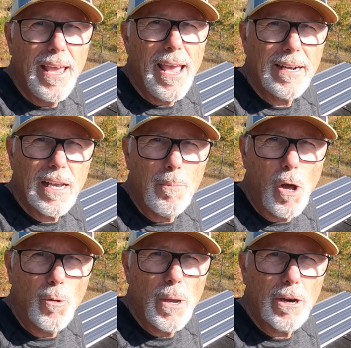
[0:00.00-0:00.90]
and come
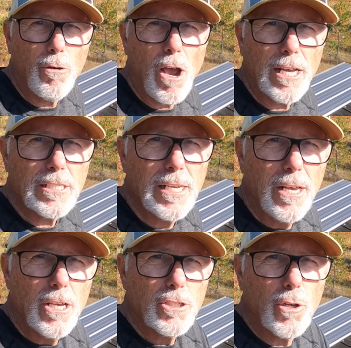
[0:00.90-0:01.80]
all the way across
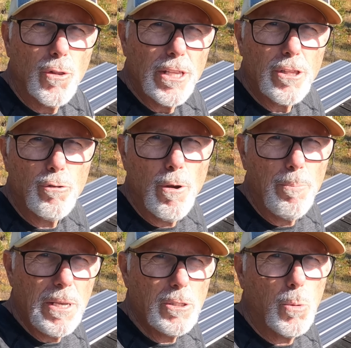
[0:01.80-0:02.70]
so that the trim
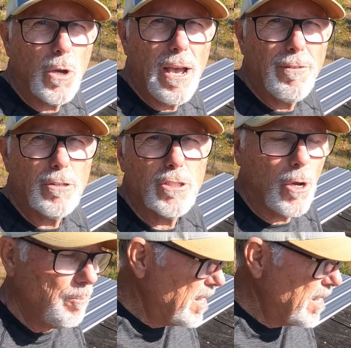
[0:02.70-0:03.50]
piece will cover. So